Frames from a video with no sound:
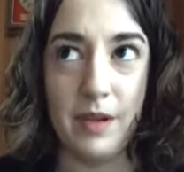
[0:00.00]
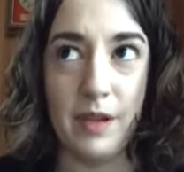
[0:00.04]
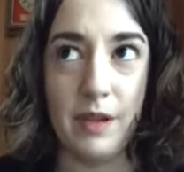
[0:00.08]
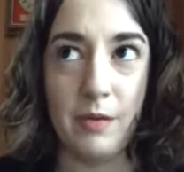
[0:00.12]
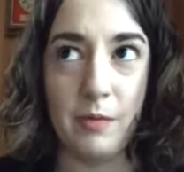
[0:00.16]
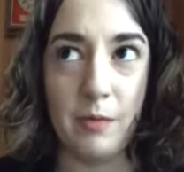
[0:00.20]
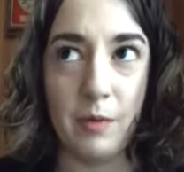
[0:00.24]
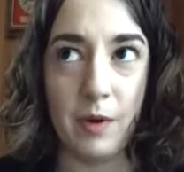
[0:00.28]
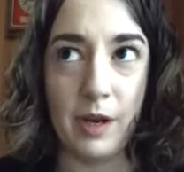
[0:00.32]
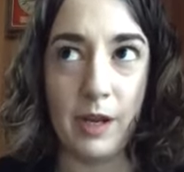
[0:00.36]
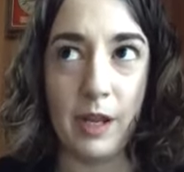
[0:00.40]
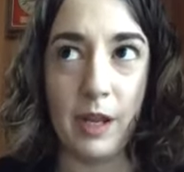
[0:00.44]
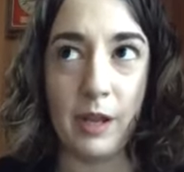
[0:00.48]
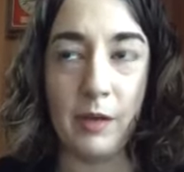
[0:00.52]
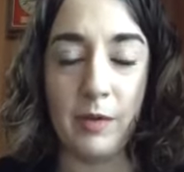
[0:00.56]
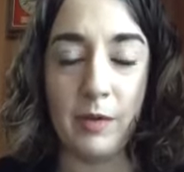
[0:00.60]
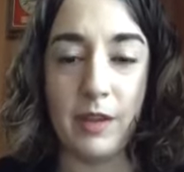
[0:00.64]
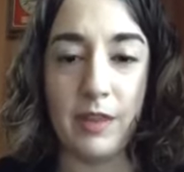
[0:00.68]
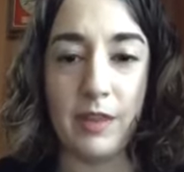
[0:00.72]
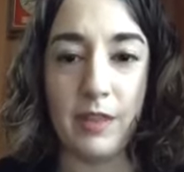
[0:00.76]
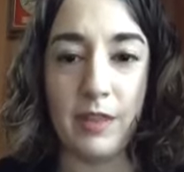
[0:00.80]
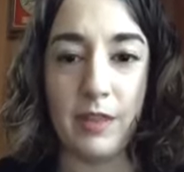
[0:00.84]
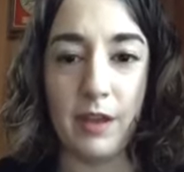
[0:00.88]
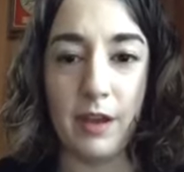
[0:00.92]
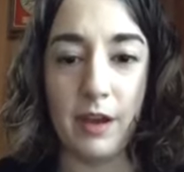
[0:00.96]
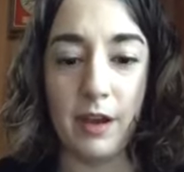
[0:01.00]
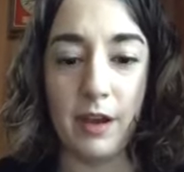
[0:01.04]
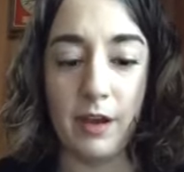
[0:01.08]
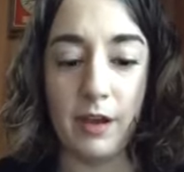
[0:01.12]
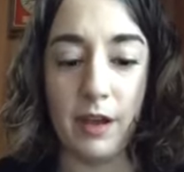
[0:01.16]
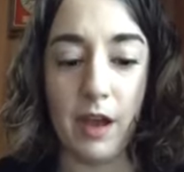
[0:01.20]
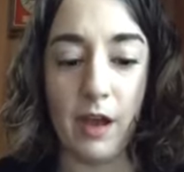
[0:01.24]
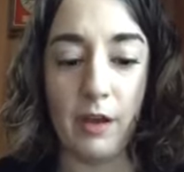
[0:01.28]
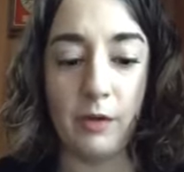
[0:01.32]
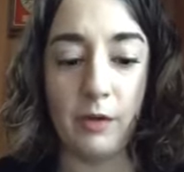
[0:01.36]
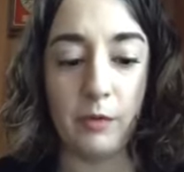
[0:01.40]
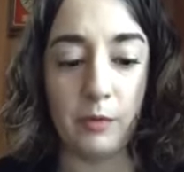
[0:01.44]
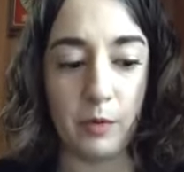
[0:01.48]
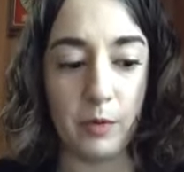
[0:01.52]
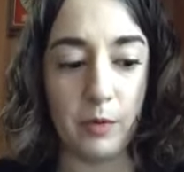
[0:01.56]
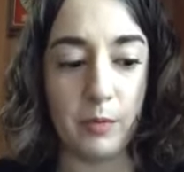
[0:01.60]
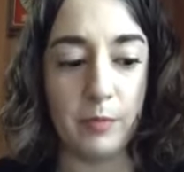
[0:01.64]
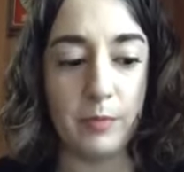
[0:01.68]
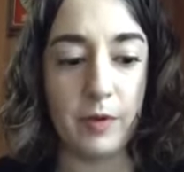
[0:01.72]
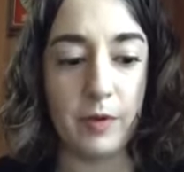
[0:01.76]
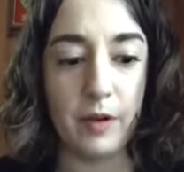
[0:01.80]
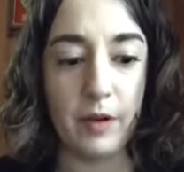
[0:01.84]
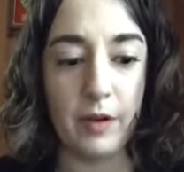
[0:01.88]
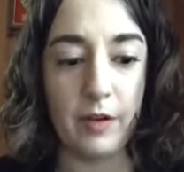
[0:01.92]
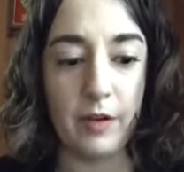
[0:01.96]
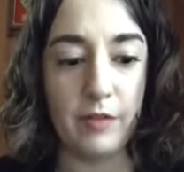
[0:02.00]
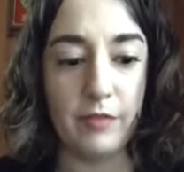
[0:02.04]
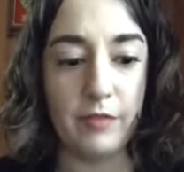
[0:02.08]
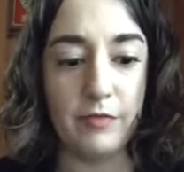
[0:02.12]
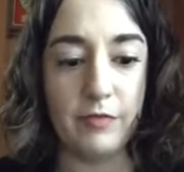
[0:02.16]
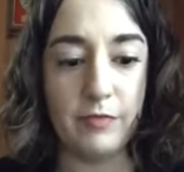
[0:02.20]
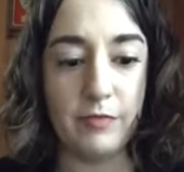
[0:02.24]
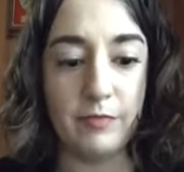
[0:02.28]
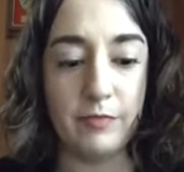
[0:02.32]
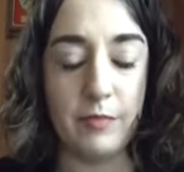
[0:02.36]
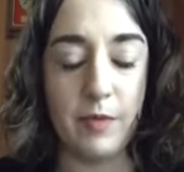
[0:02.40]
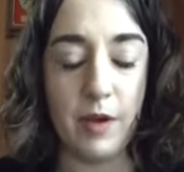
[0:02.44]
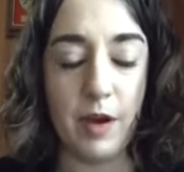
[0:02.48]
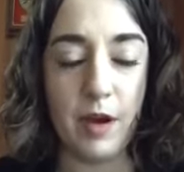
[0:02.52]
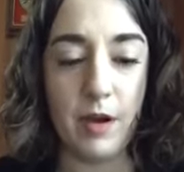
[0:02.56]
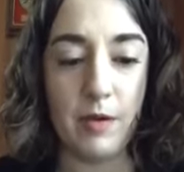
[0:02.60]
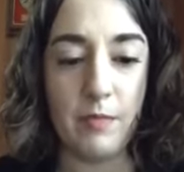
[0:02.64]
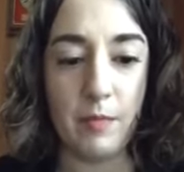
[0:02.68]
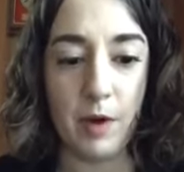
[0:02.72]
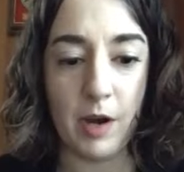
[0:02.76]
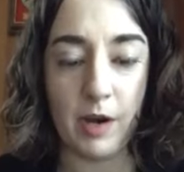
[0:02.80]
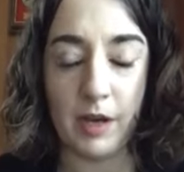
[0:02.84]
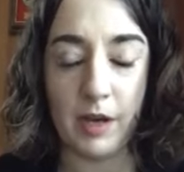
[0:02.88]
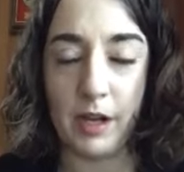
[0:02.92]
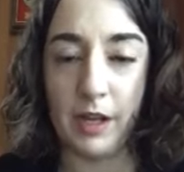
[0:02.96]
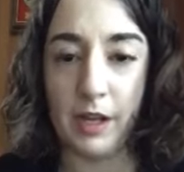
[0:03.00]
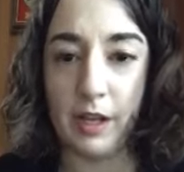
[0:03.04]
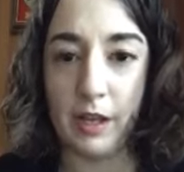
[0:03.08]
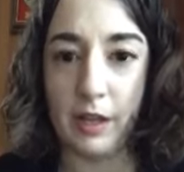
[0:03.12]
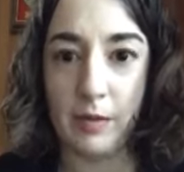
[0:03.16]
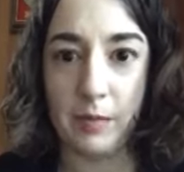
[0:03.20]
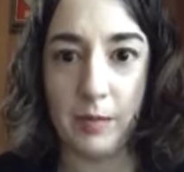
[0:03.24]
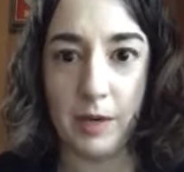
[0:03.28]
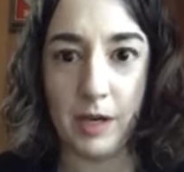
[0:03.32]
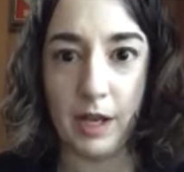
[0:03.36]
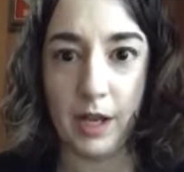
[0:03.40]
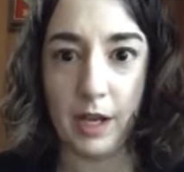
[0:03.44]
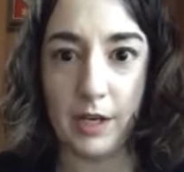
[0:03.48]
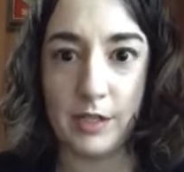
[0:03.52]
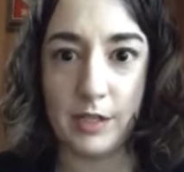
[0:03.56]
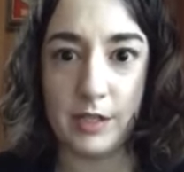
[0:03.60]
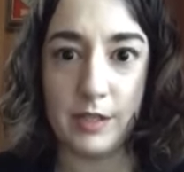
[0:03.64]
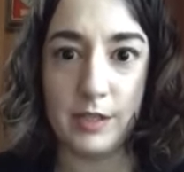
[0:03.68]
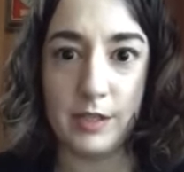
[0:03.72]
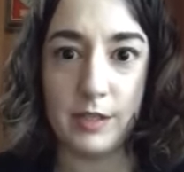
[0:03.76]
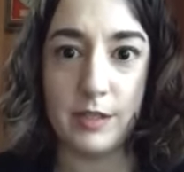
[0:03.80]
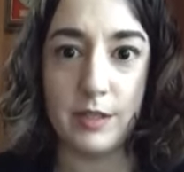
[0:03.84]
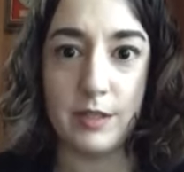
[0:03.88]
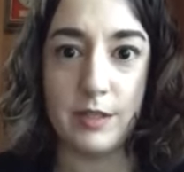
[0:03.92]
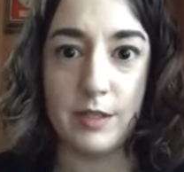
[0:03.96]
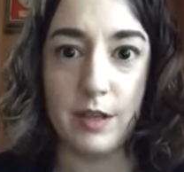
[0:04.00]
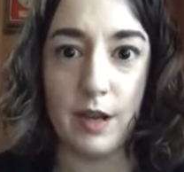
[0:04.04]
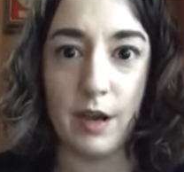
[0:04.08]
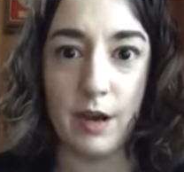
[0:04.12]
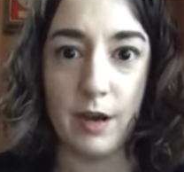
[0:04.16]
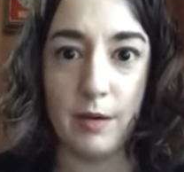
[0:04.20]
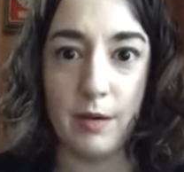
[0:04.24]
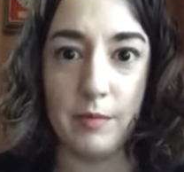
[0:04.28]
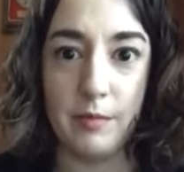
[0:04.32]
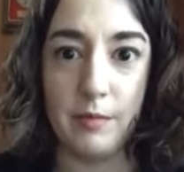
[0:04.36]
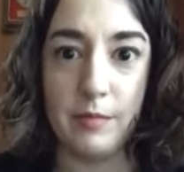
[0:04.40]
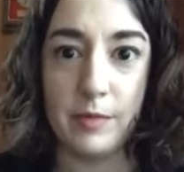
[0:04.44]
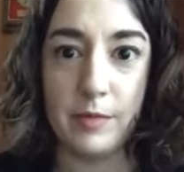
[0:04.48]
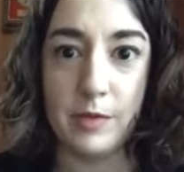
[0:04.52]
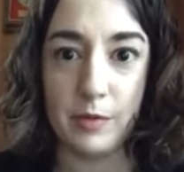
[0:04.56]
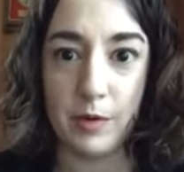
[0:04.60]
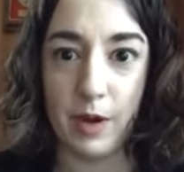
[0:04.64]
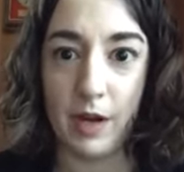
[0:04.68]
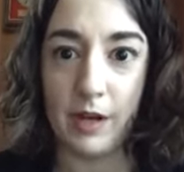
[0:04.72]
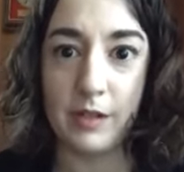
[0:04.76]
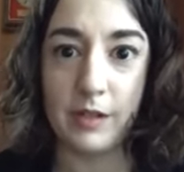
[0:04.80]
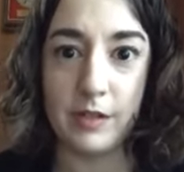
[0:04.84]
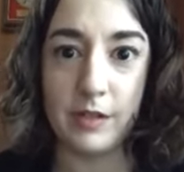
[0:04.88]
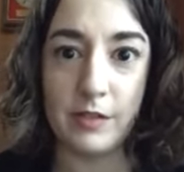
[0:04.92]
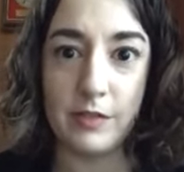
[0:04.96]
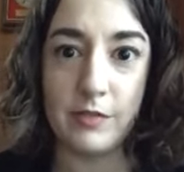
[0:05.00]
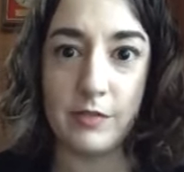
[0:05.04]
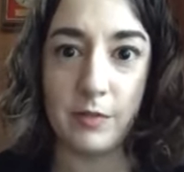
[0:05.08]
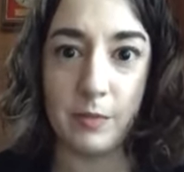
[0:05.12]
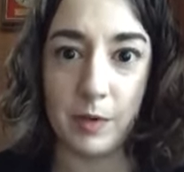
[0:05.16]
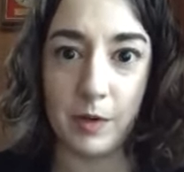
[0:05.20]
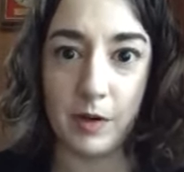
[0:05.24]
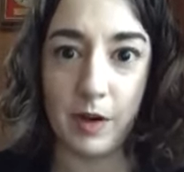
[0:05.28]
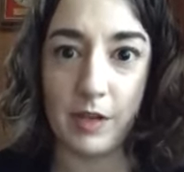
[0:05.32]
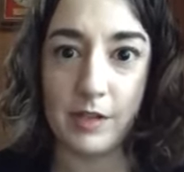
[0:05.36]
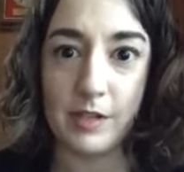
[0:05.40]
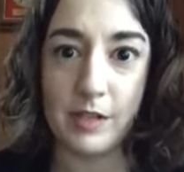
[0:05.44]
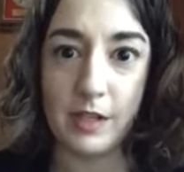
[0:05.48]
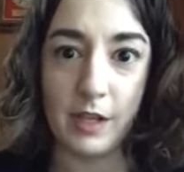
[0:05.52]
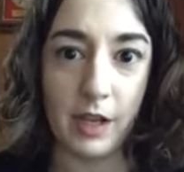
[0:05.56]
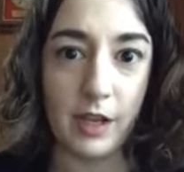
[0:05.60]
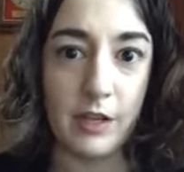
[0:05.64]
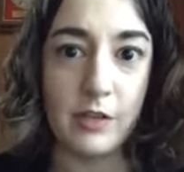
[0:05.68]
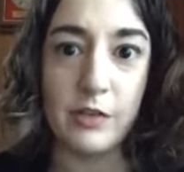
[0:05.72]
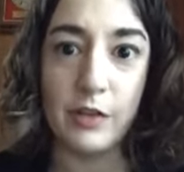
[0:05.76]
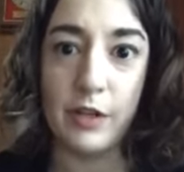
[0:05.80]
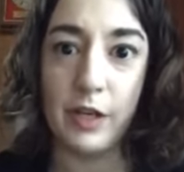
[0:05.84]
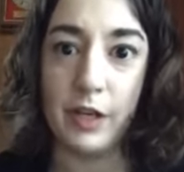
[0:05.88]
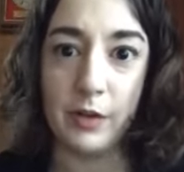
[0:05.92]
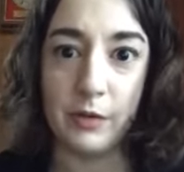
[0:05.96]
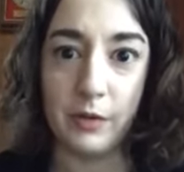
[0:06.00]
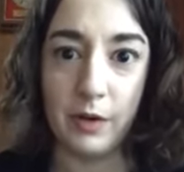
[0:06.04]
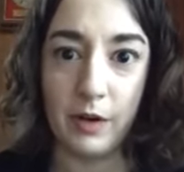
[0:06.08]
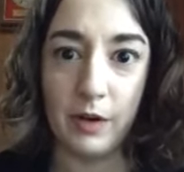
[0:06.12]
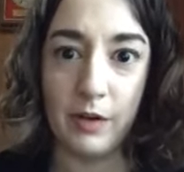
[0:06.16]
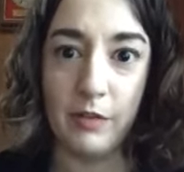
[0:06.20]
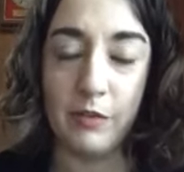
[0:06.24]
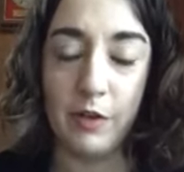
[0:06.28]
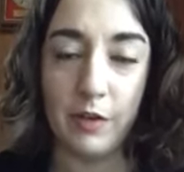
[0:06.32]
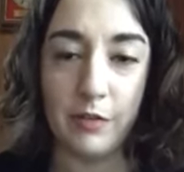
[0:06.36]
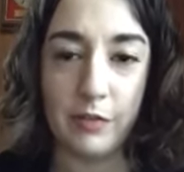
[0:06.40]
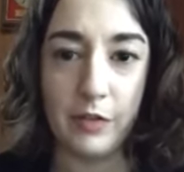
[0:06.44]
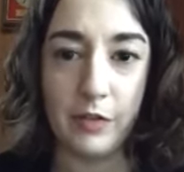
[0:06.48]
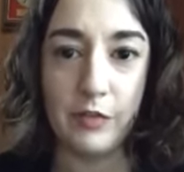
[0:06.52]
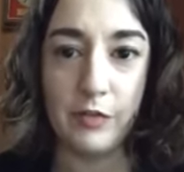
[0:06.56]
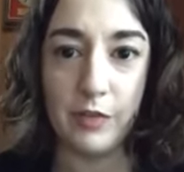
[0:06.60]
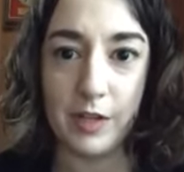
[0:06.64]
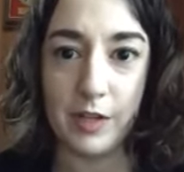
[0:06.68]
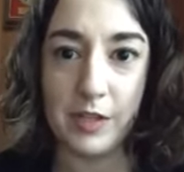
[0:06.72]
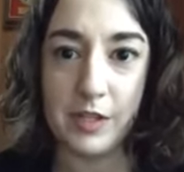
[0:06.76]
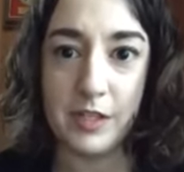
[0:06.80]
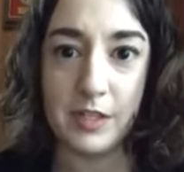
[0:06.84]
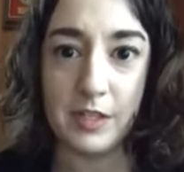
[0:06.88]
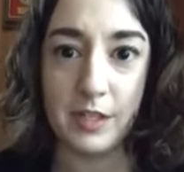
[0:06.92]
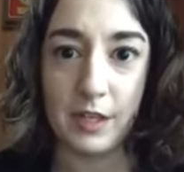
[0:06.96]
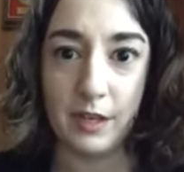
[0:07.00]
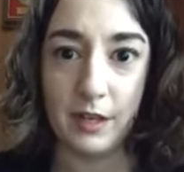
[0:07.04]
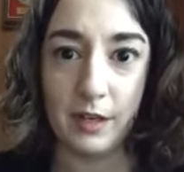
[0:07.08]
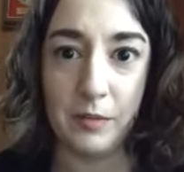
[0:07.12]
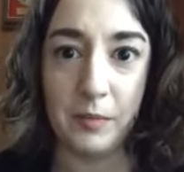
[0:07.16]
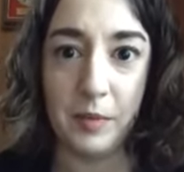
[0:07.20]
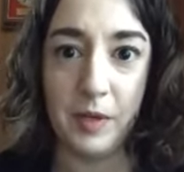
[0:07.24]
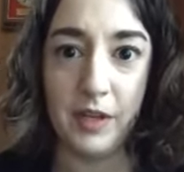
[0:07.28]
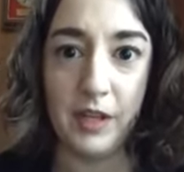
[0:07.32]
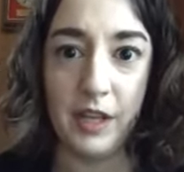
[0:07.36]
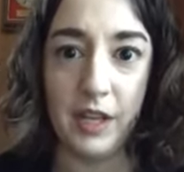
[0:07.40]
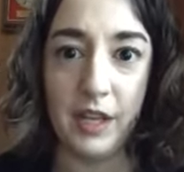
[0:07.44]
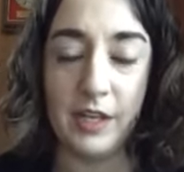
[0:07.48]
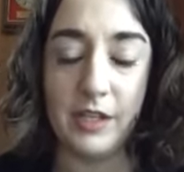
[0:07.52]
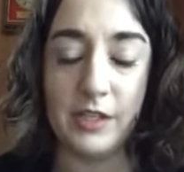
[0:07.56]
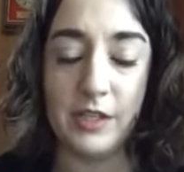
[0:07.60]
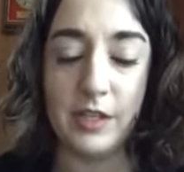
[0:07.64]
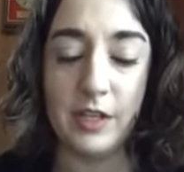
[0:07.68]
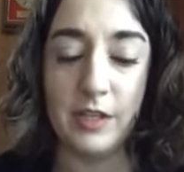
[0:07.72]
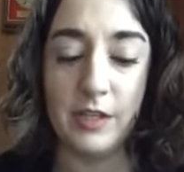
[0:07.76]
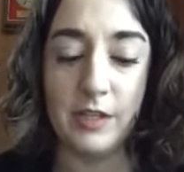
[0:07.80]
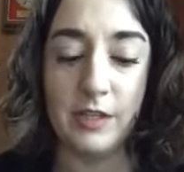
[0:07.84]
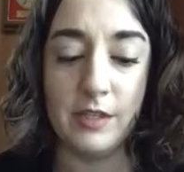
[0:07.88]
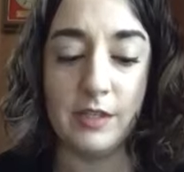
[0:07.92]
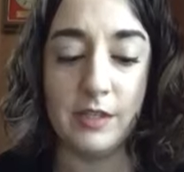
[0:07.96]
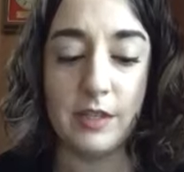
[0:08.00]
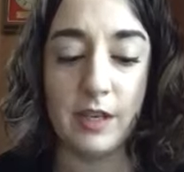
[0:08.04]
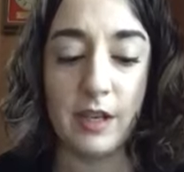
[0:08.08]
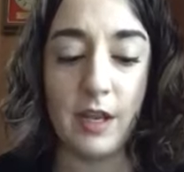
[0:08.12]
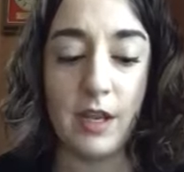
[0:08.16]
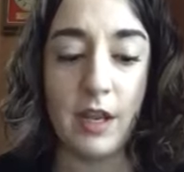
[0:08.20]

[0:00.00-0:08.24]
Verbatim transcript: working with a, a group of uh, marketing communications um, directors from across the country who are involved in Franciscan communications,